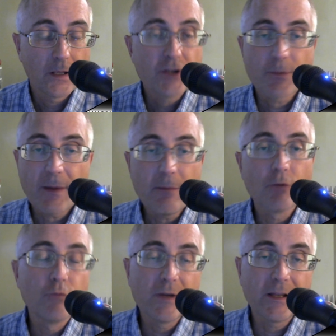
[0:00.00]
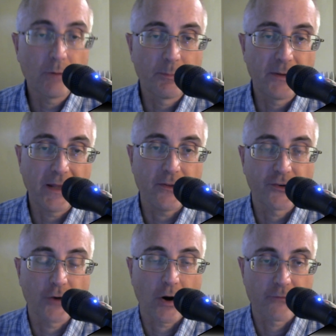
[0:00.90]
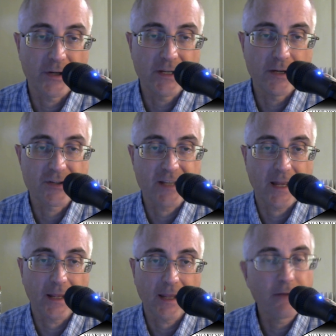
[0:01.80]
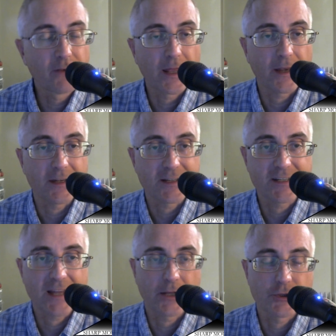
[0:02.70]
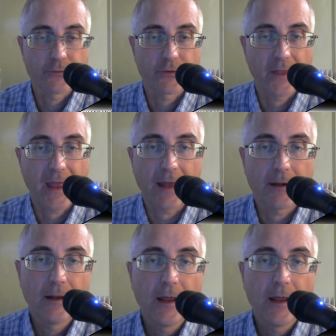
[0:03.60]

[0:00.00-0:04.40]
So maybe you really want to play in the Star Frontier setting. I have a lot of nostalgia for that.